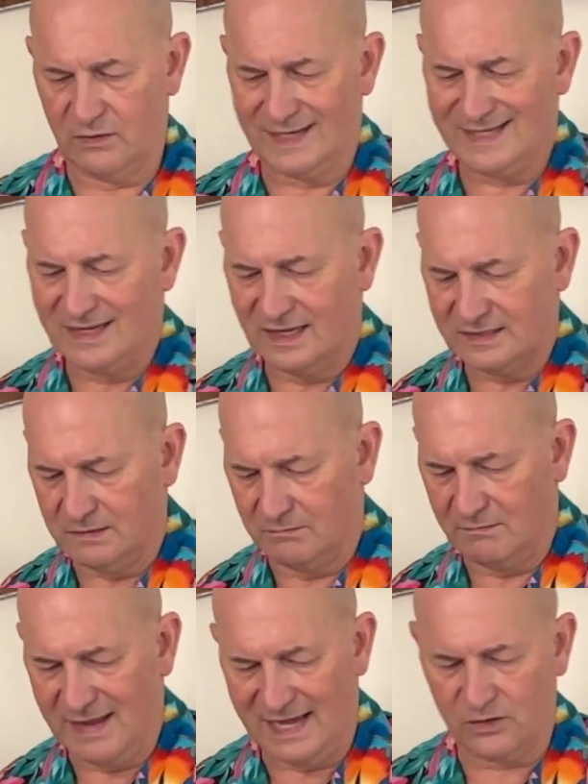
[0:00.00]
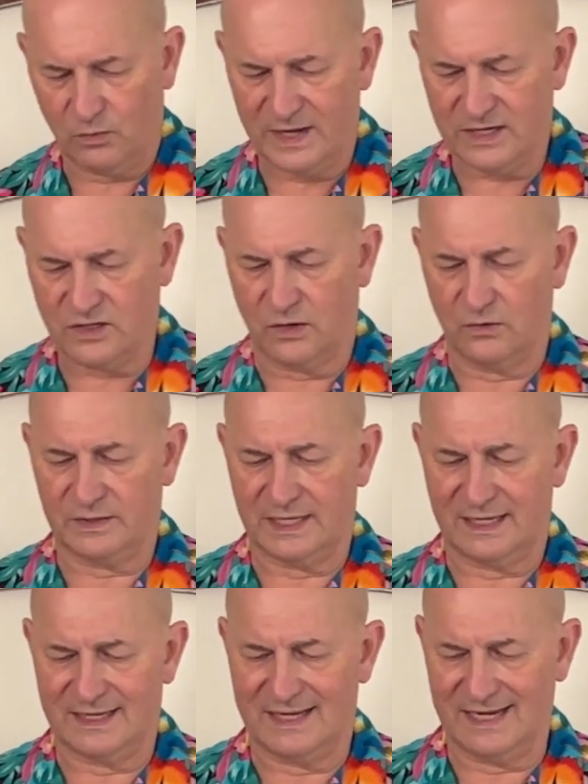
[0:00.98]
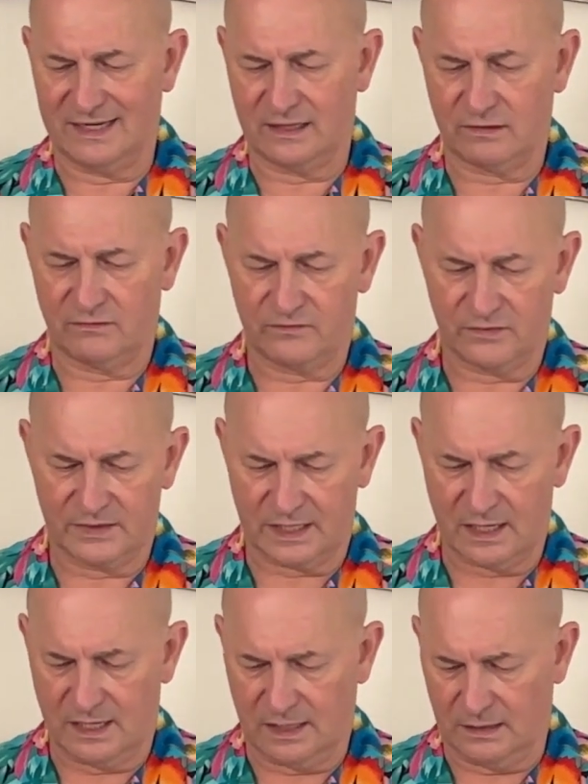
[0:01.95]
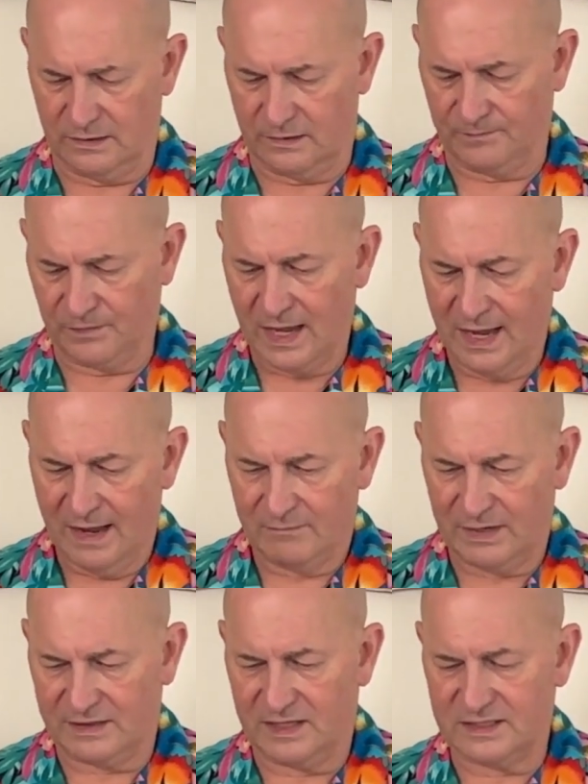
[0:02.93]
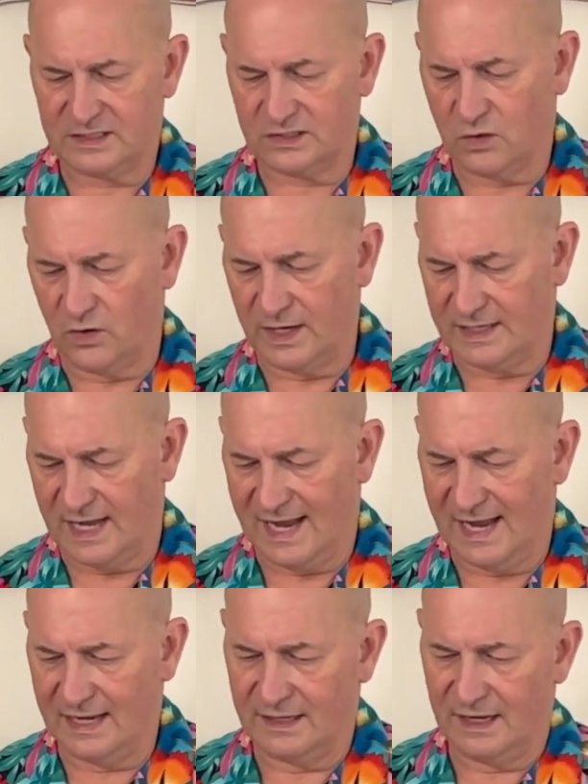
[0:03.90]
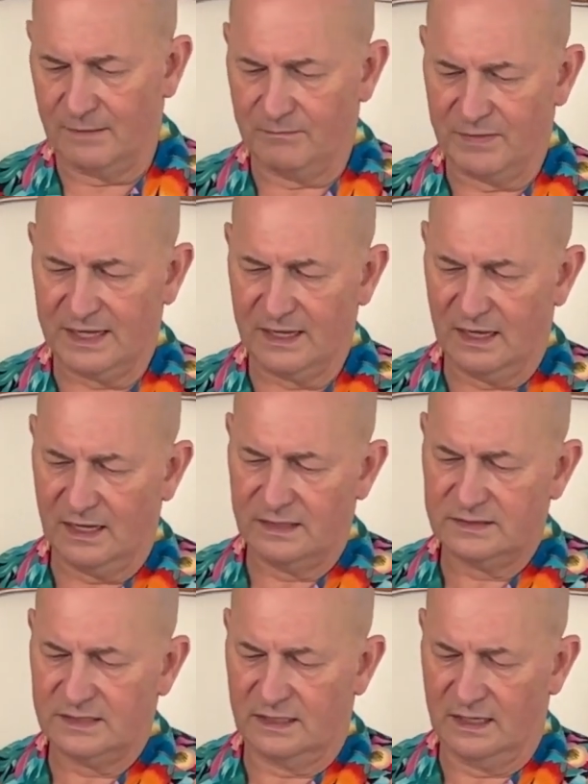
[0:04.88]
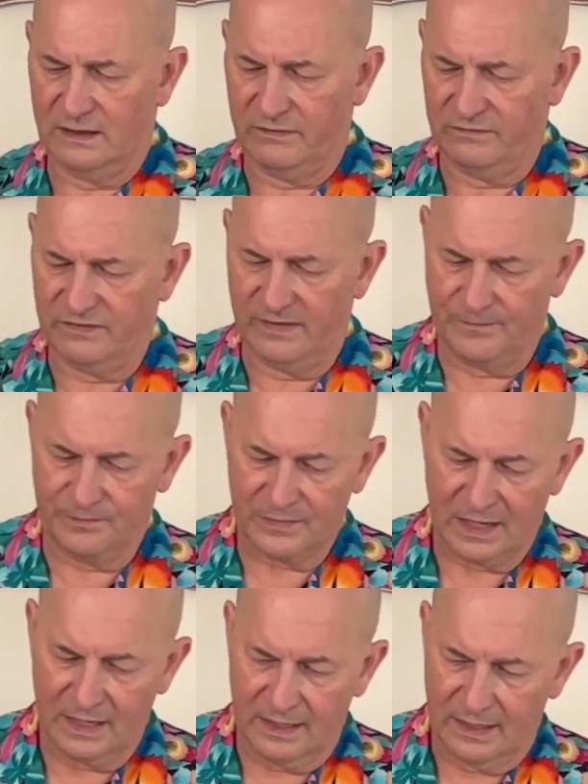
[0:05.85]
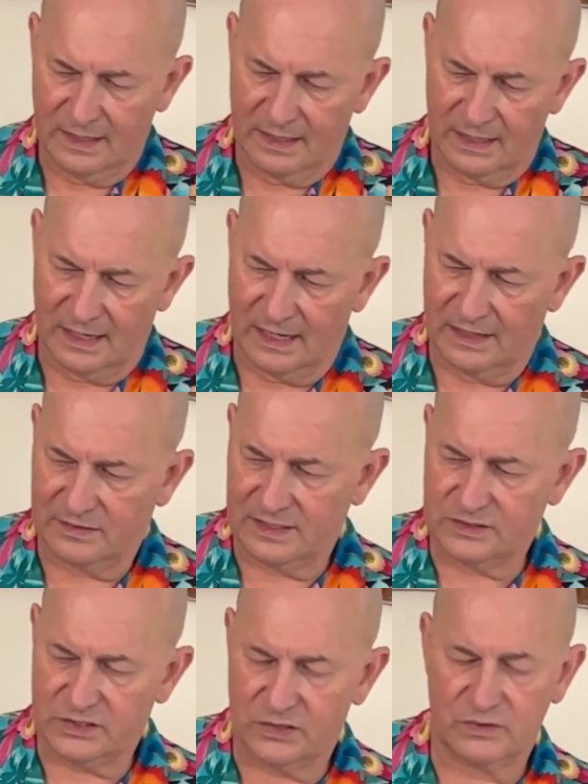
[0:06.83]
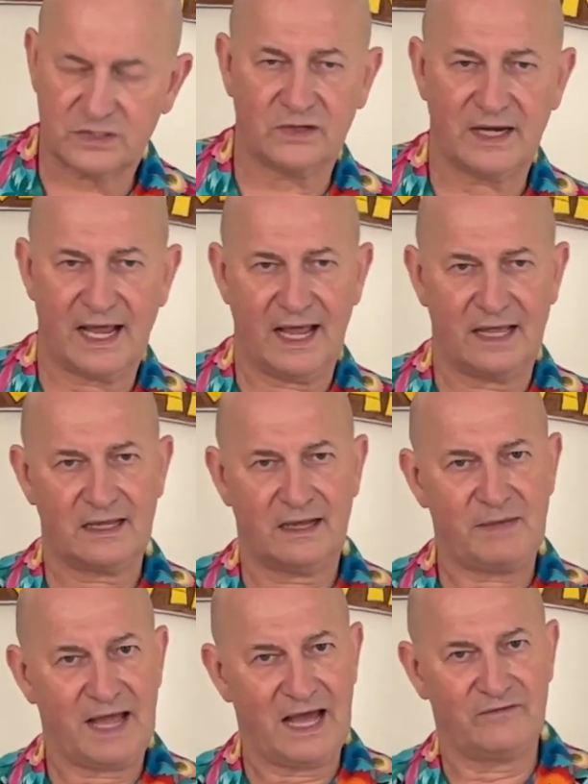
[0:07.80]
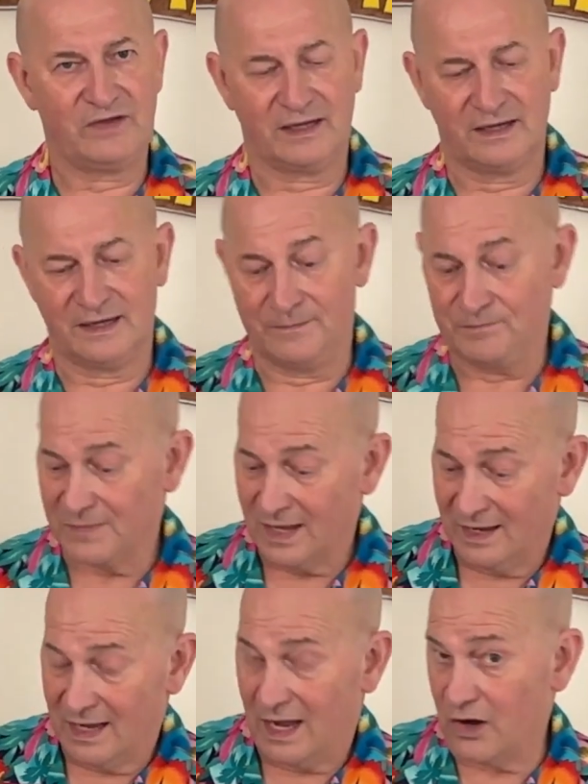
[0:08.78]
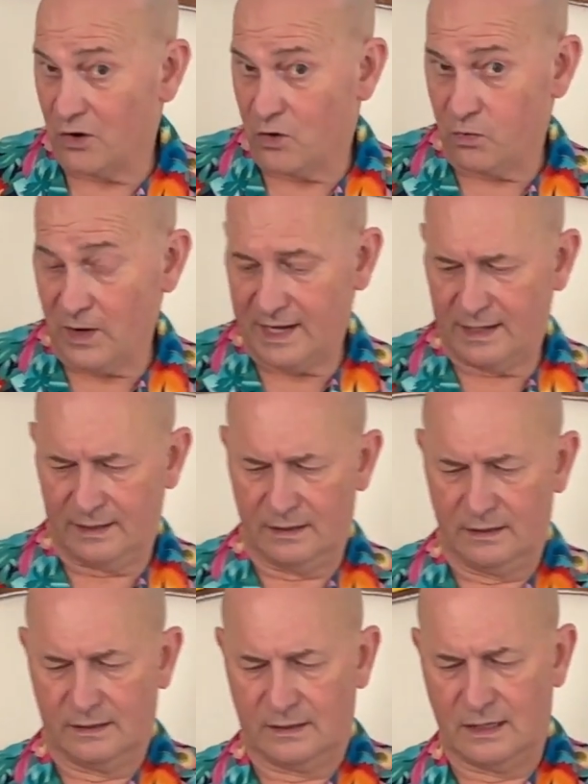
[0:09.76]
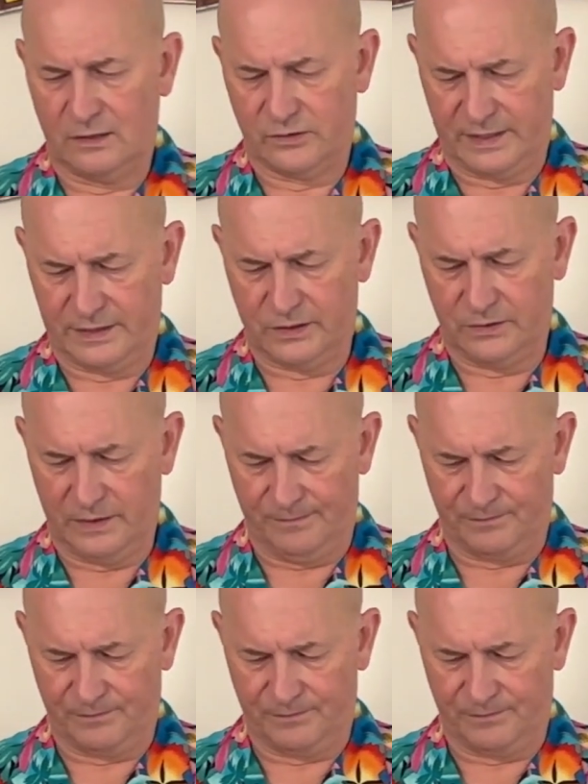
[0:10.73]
It doesn't matter. We don't need it for the color. But this is going to end up, because of these two, it's going to end up having a a green coloring to it.